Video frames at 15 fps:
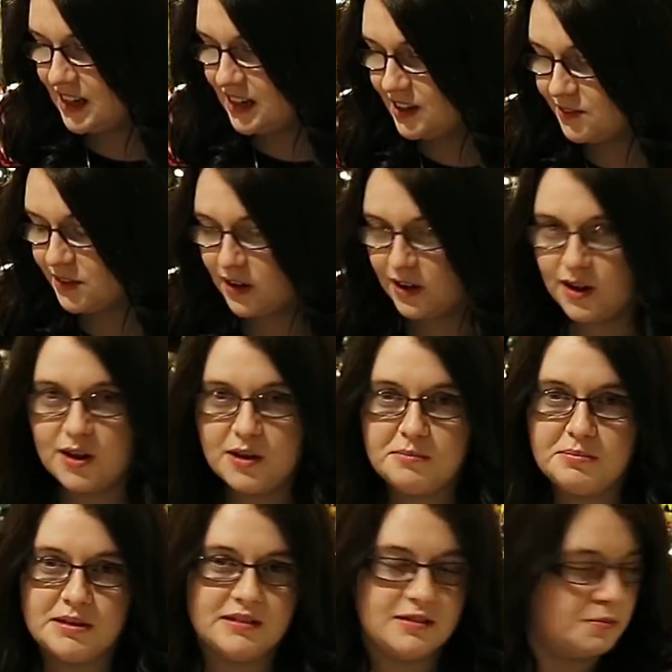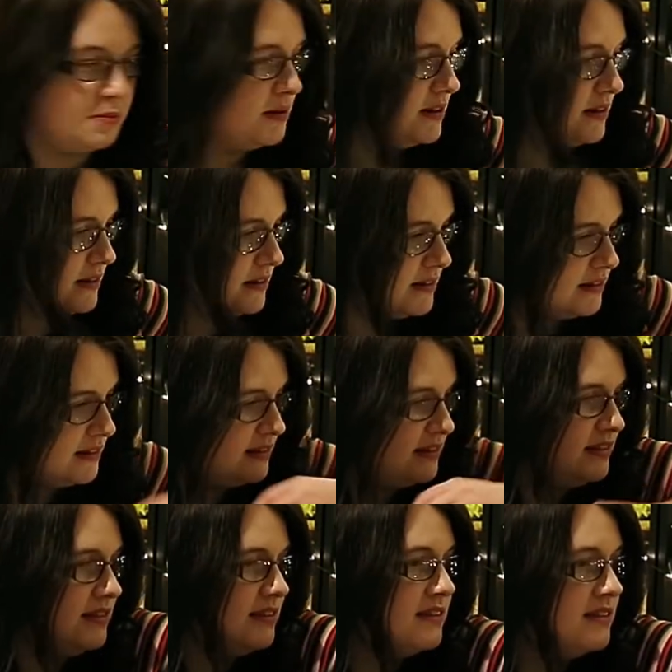I've got a whole bunch of
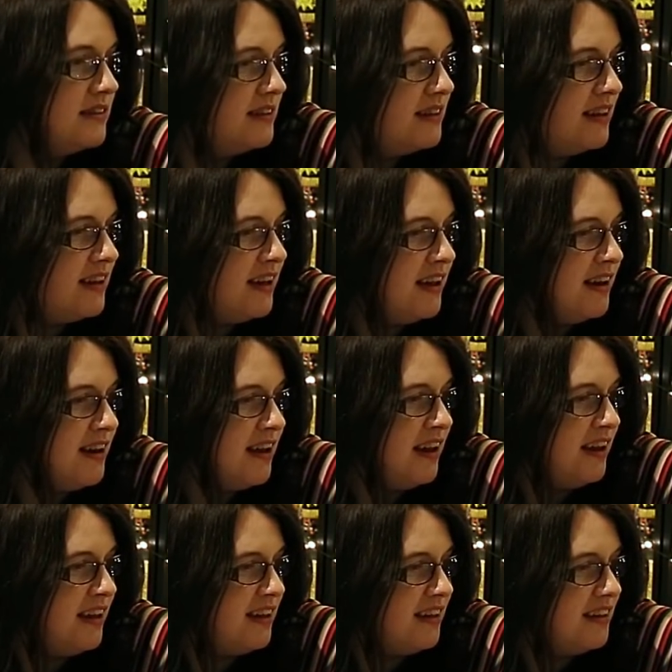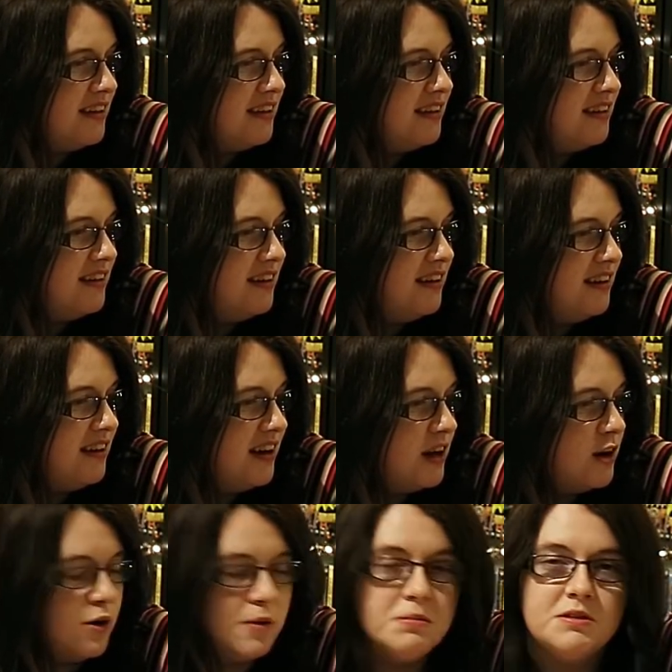pre-orders in here
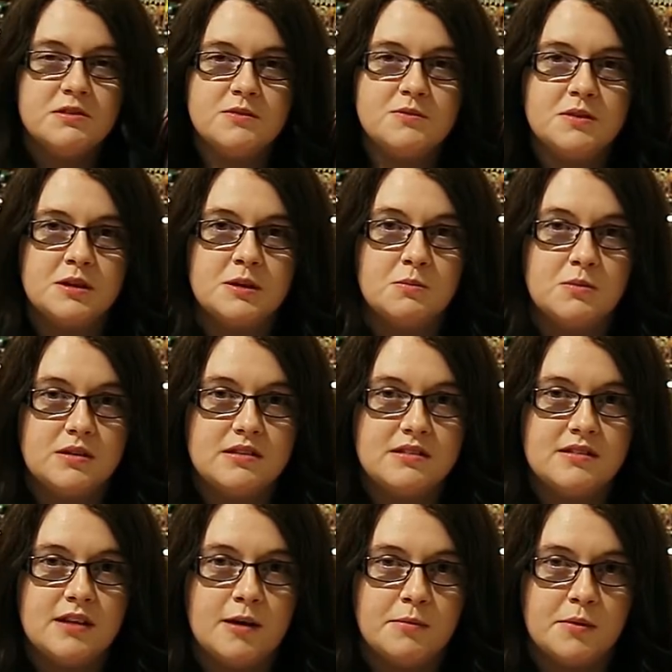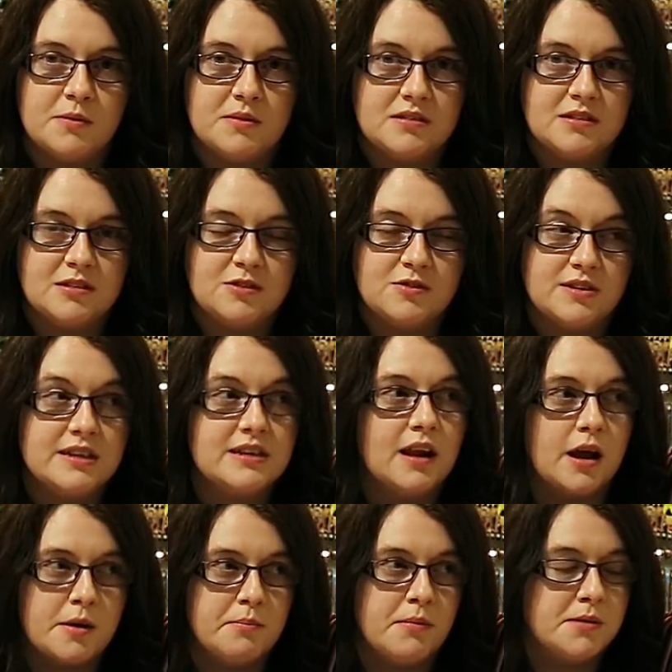and a whole bunch of volume 1s that I've been wanting to read,
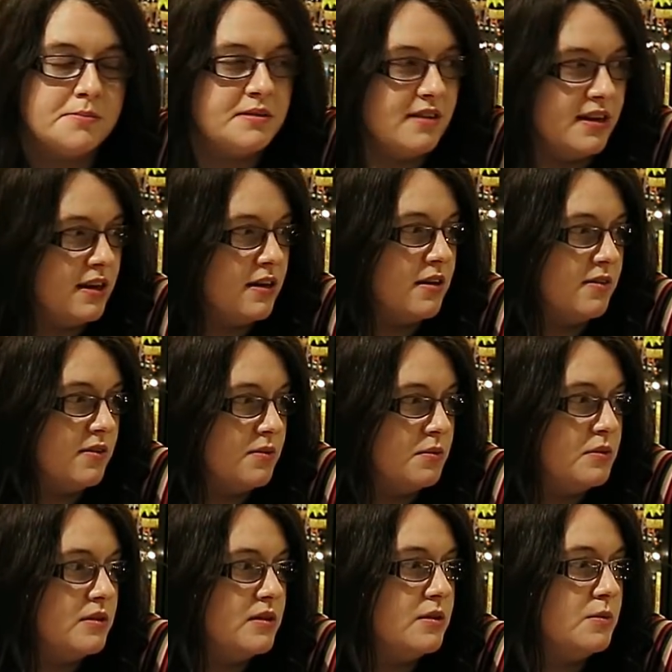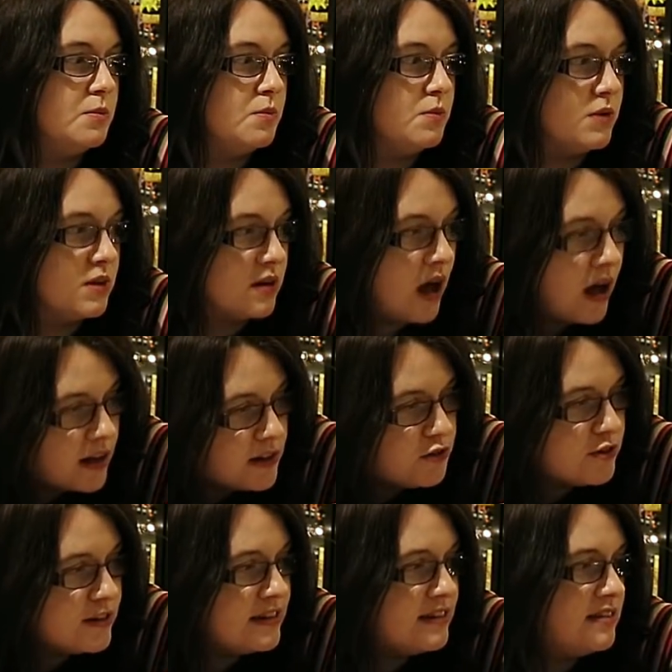like Mob Psycho
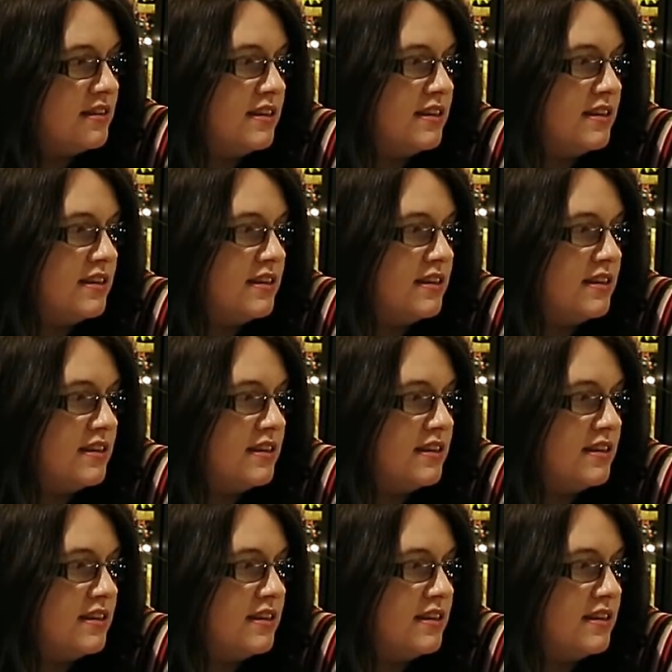100